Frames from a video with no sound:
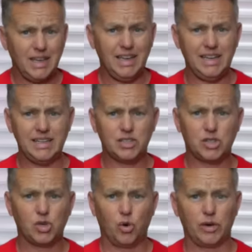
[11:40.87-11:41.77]
It is a
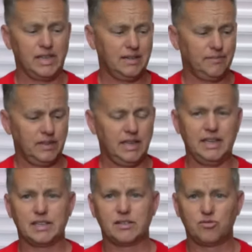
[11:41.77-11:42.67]
toy.
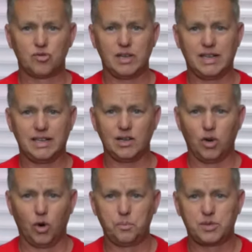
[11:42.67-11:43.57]
It isn't really
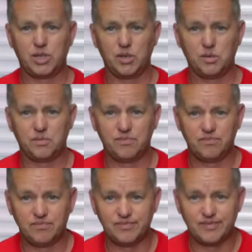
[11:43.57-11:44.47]
up to
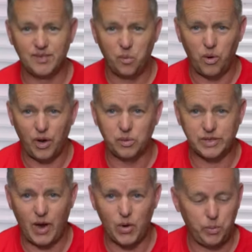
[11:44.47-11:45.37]
what I was
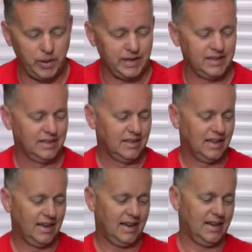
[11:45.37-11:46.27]
hoping,
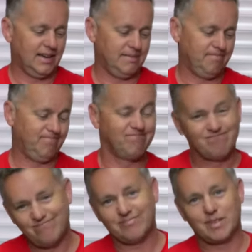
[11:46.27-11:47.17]
but
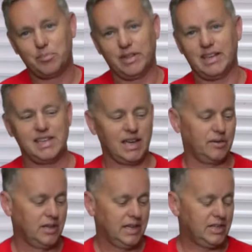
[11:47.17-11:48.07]
there you
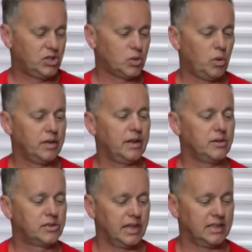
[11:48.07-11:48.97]
go. It's just one of
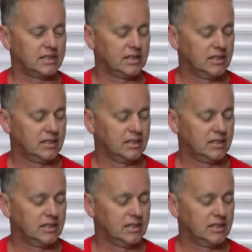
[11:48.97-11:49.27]
those things.